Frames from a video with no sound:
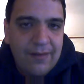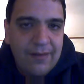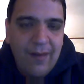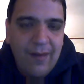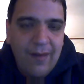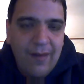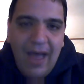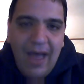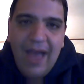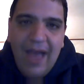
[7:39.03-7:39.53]

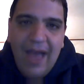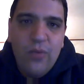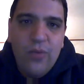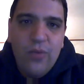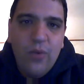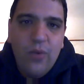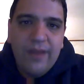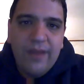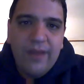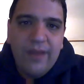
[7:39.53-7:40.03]
So I
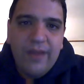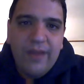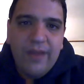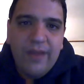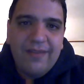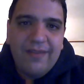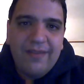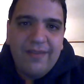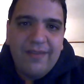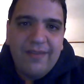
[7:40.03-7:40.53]
want
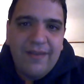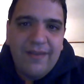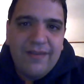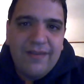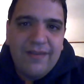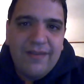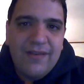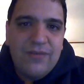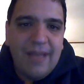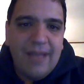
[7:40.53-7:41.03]
to do
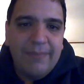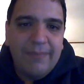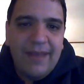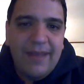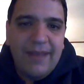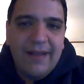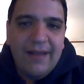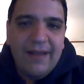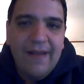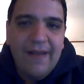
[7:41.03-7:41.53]

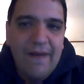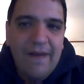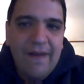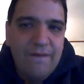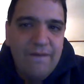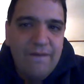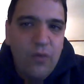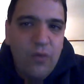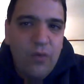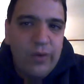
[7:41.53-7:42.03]
something
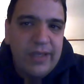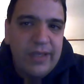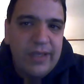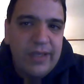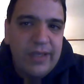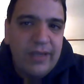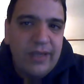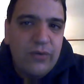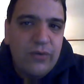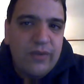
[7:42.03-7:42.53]
for
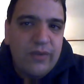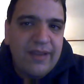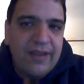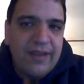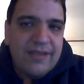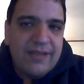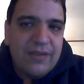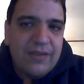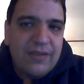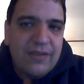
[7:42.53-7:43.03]
you
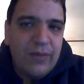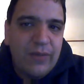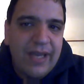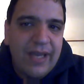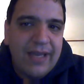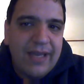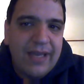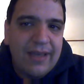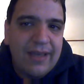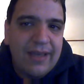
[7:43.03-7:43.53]
this
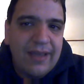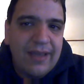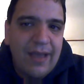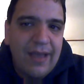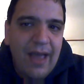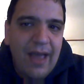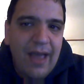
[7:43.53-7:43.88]
week.